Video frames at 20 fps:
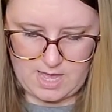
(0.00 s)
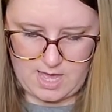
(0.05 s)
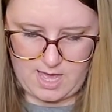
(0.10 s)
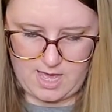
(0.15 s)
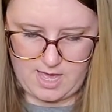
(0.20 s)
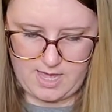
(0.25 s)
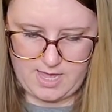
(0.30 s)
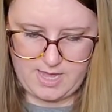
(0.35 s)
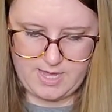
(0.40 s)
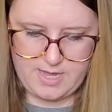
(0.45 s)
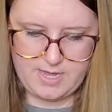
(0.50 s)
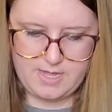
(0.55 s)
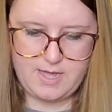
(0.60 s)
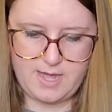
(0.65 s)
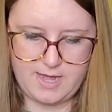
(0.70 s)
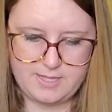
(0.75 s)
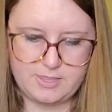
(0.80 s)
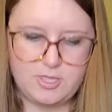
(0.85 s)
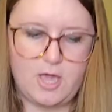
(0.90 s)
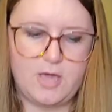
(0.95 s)

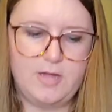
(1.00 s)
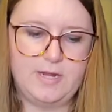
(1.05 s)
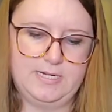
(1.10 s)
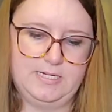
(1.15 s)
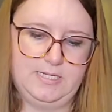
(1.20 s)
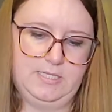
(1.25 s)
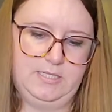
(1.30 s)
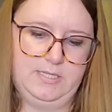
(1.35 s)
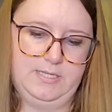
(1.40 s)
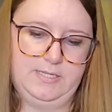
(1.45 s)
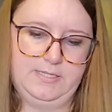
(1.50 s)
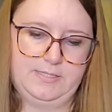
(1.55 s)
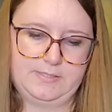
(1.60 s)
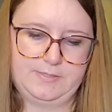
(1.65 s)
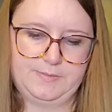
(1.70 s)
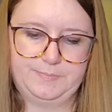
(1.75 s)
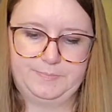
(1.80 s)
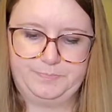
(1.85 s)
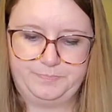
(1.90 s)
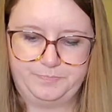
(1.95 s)
I I thought I did
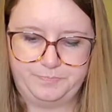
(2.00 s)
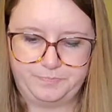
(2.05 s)
this.